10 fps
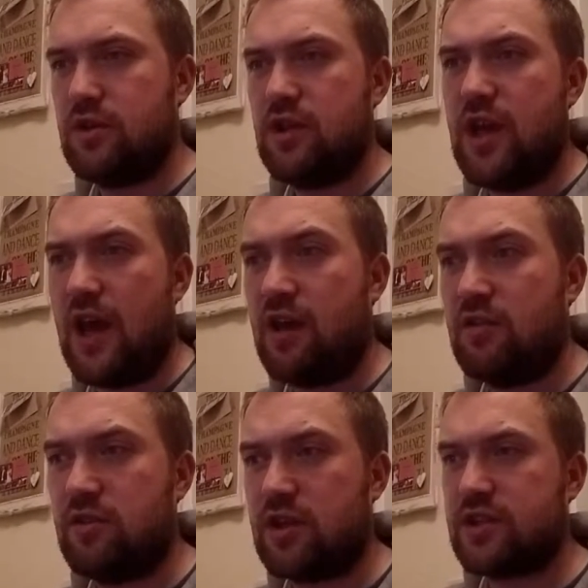Yeah,
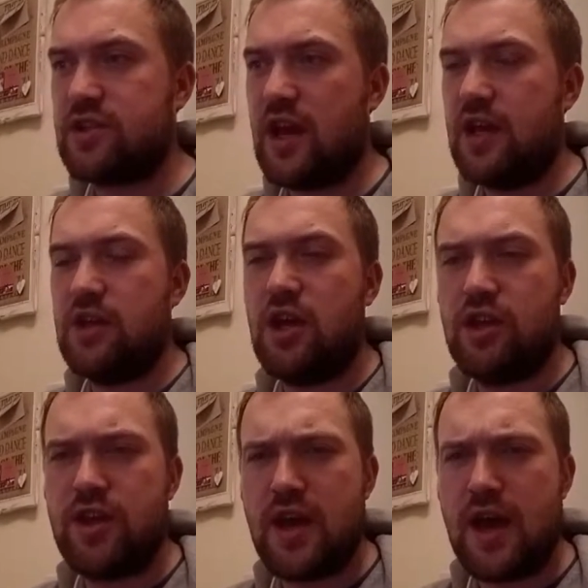like I
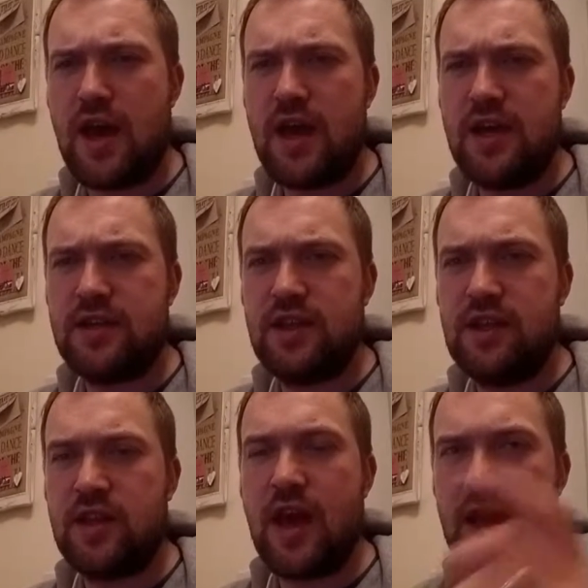say,
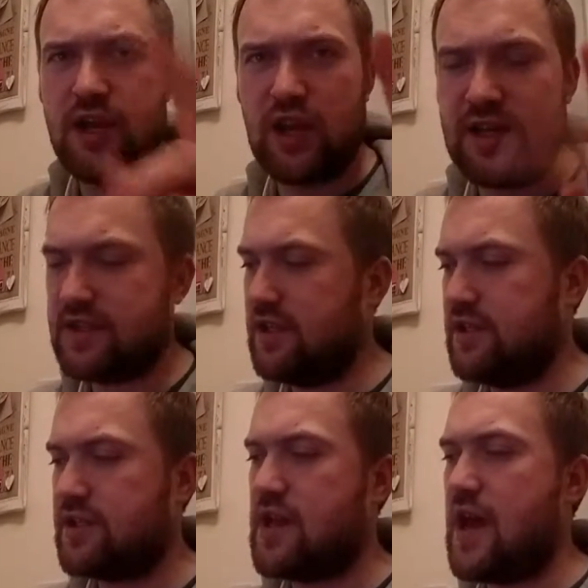they class it
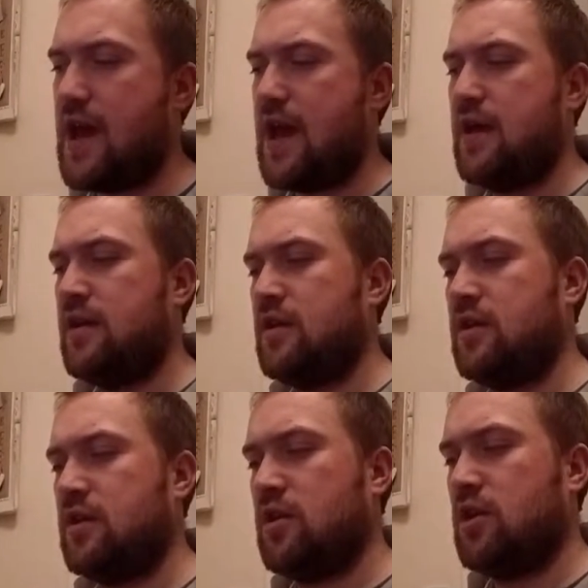as they're
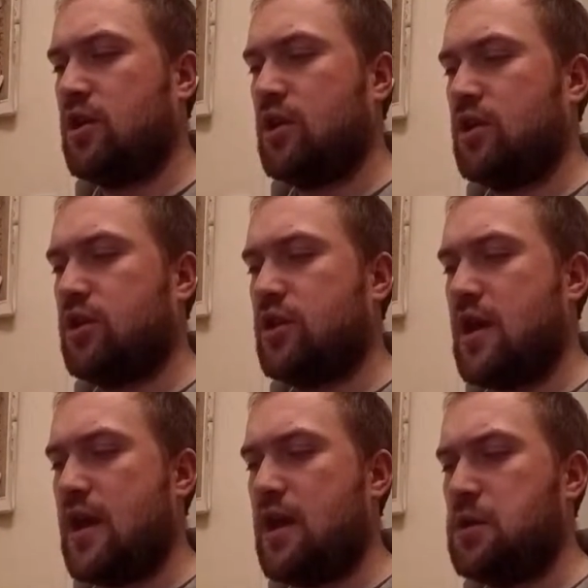
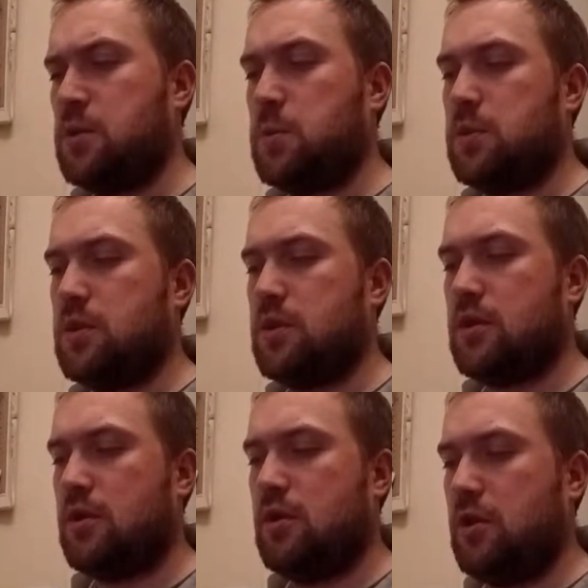
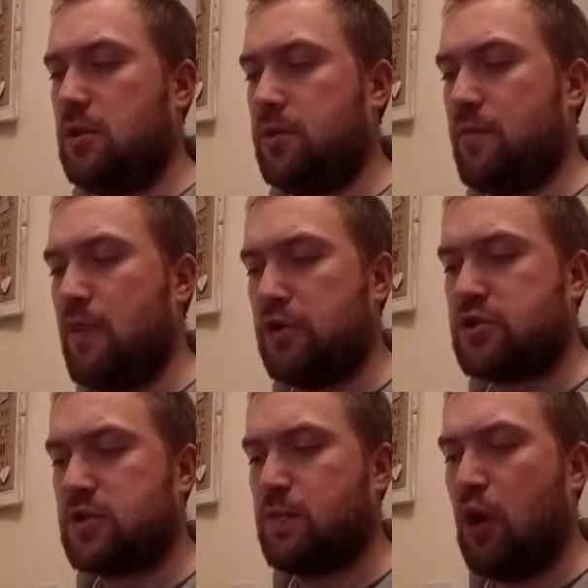the
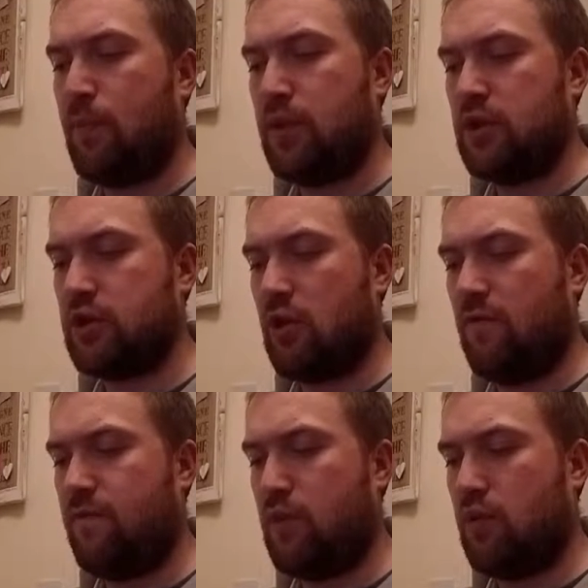most popular
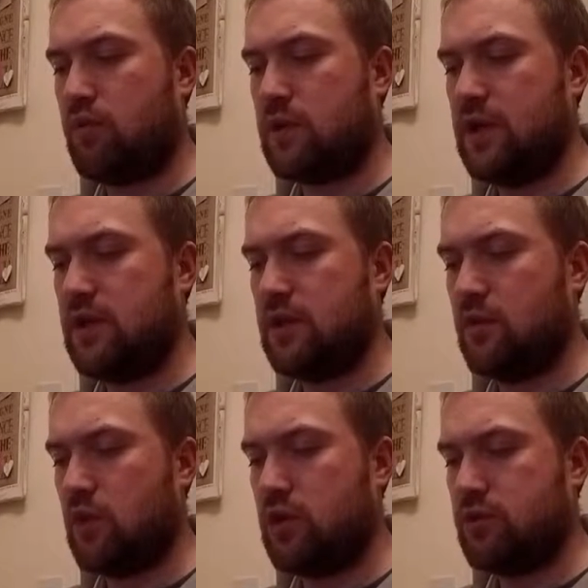golf ball in the
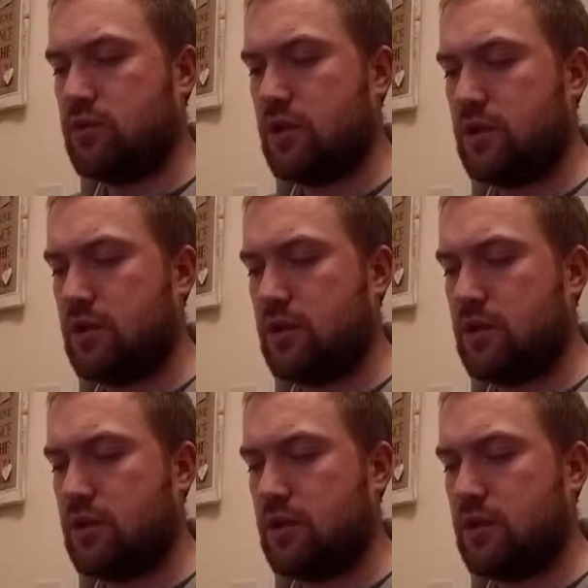world.